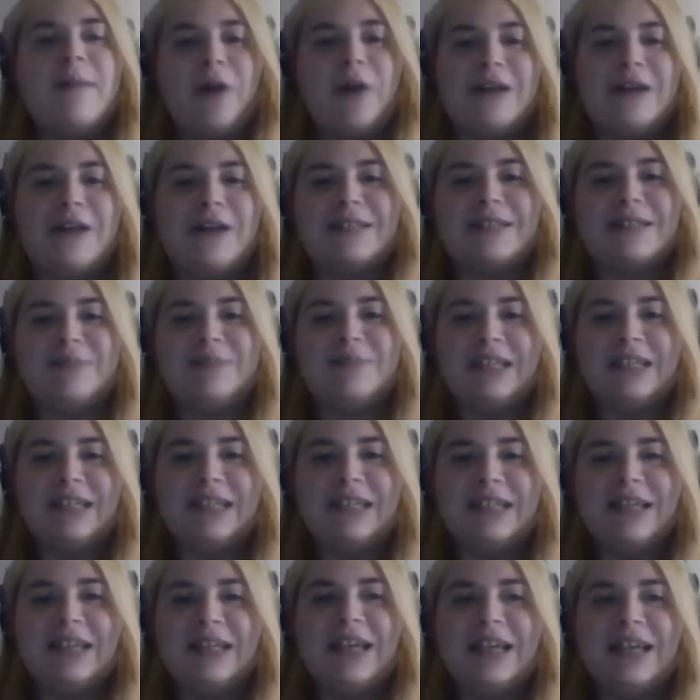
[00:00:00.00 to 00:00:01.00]

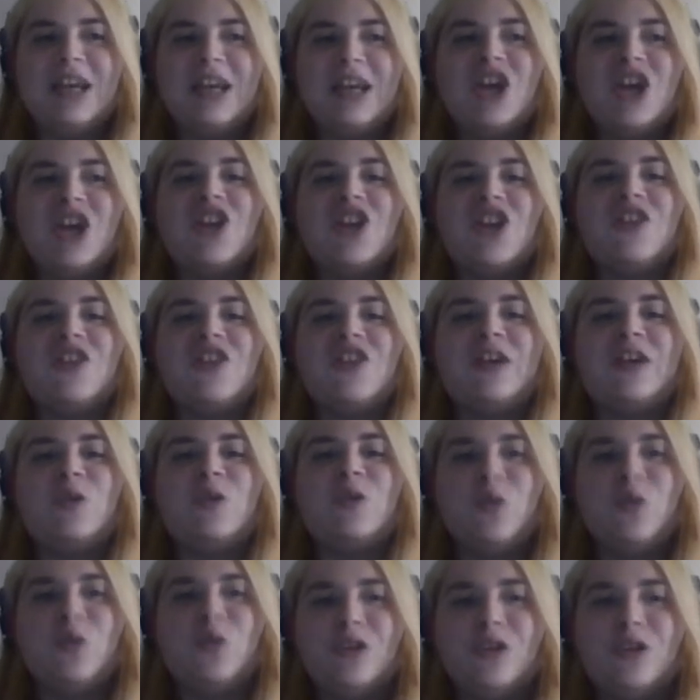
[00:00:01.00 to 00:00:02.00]
possibly the
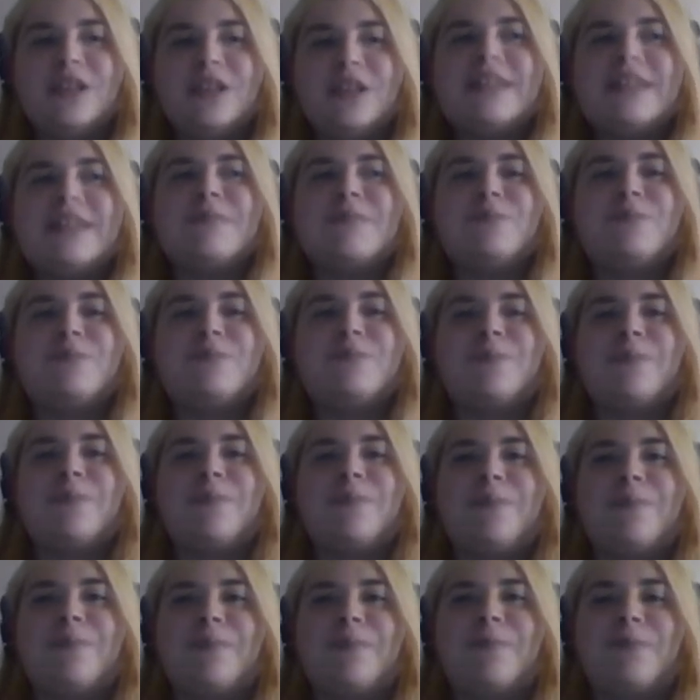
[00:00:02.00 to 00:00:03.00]
coolest
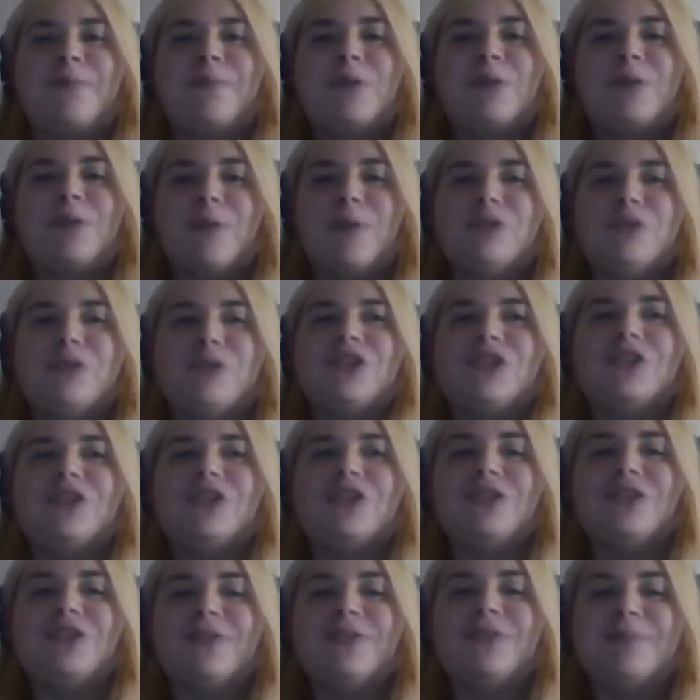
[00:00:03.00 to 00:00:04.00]

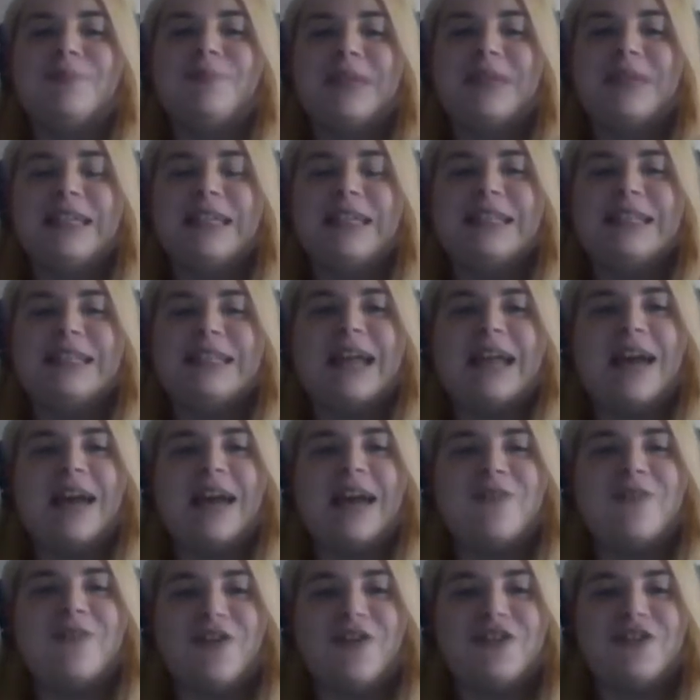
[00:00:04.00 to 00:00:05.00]
promotional piece
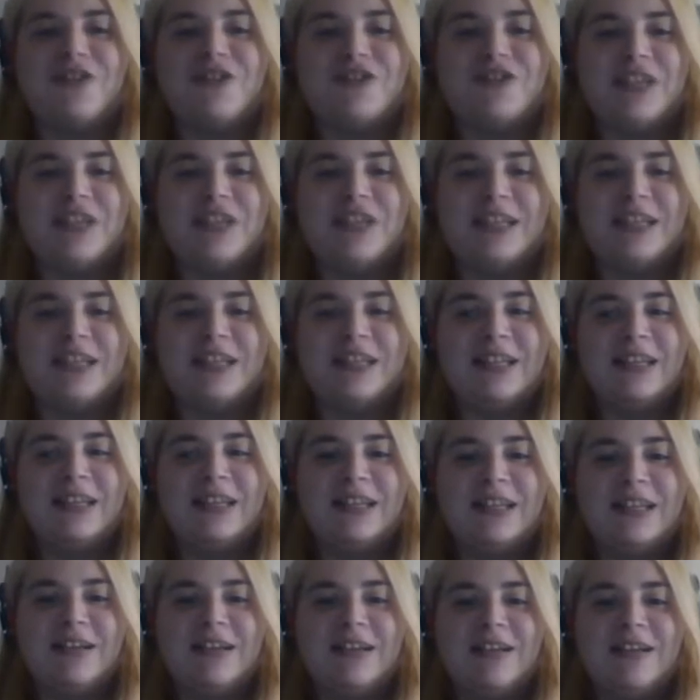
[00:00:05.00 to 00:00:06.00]
I've ever seen.
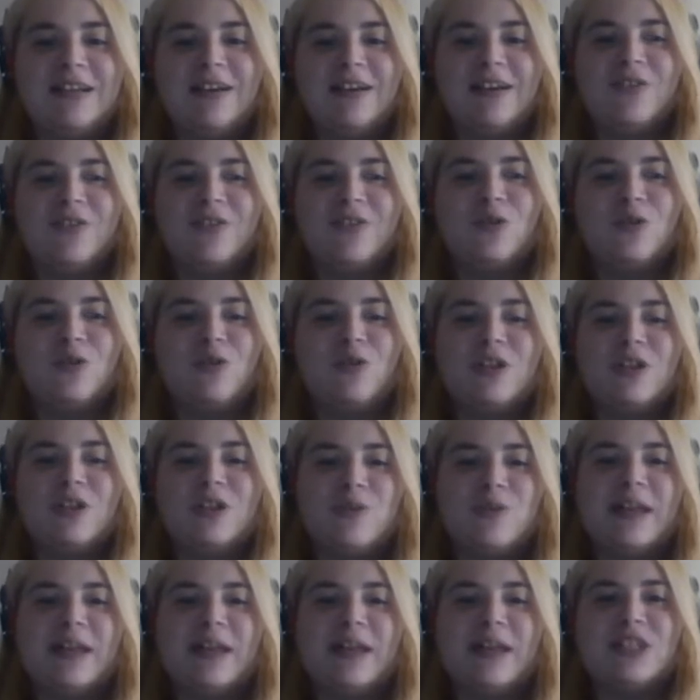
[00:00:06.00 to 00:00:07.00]
The coolest
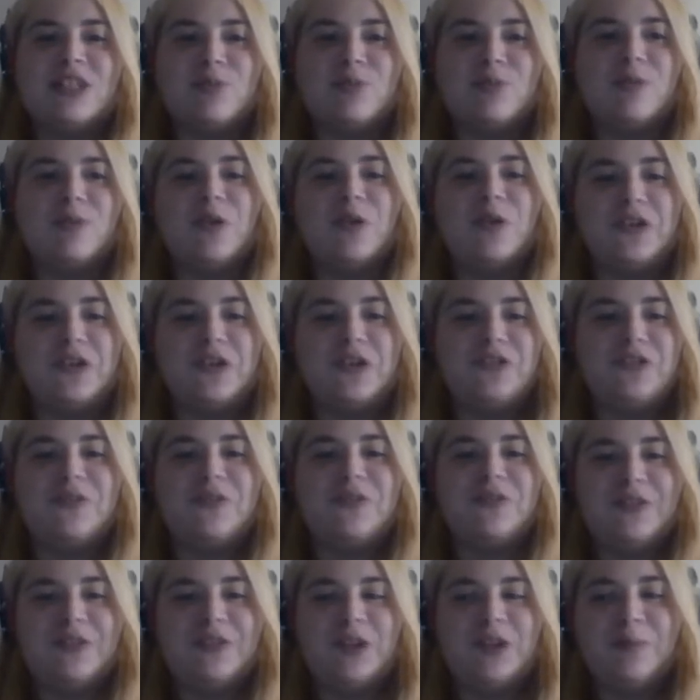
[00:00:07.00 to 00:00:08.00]
way to promote a new
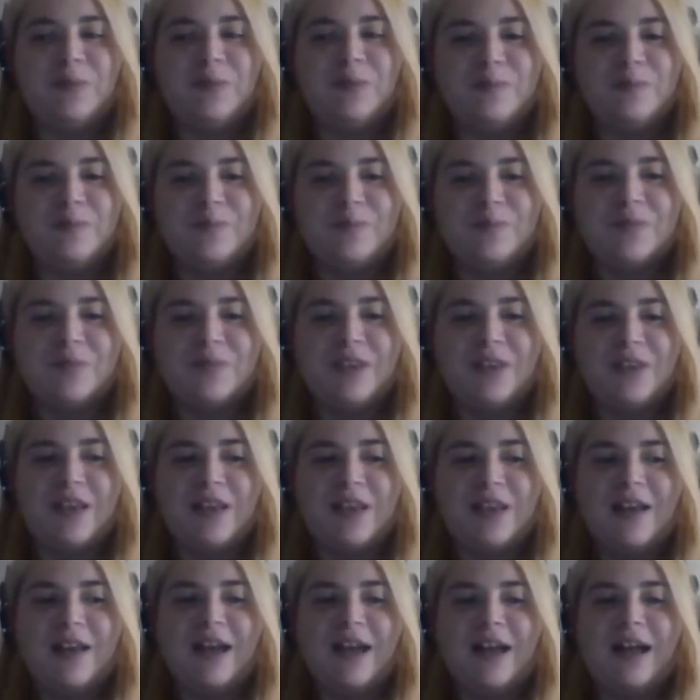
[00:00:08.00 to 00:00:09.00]
film.
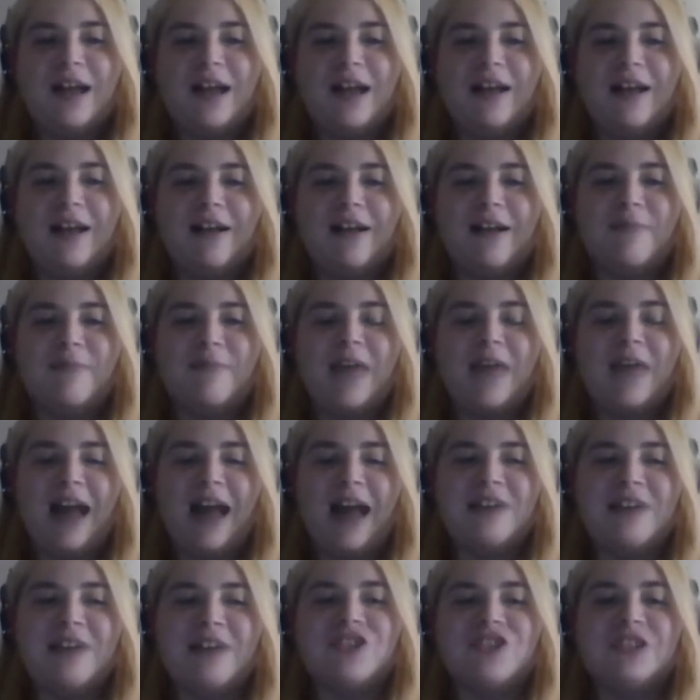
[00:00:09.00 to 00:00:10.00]
They
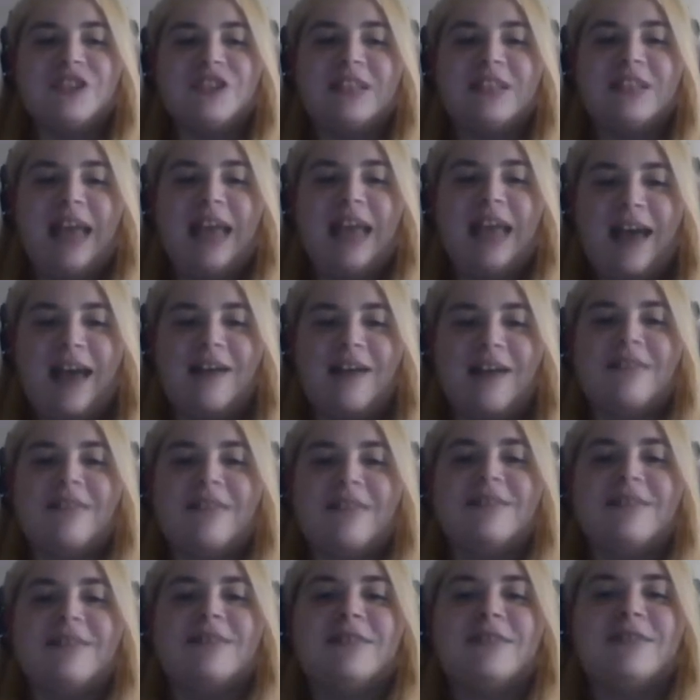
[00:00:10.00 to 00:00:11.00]
actually
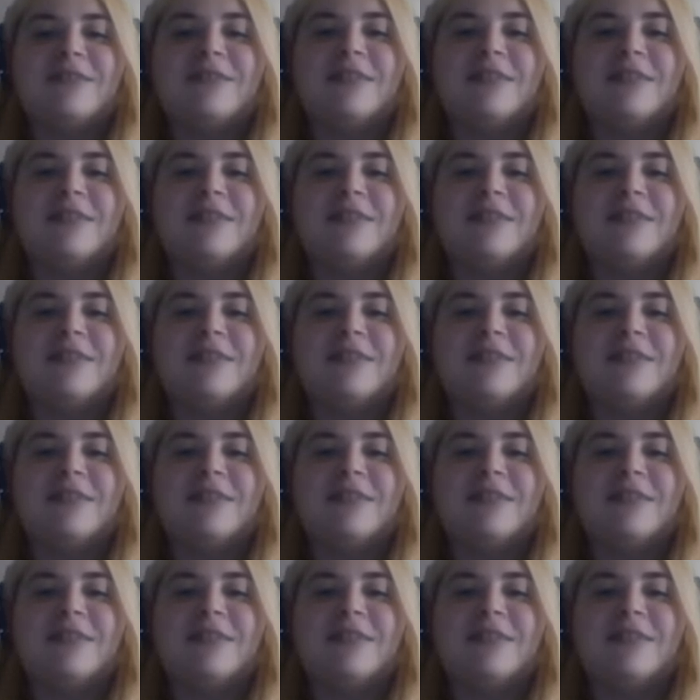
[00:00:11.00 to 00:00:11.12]
had,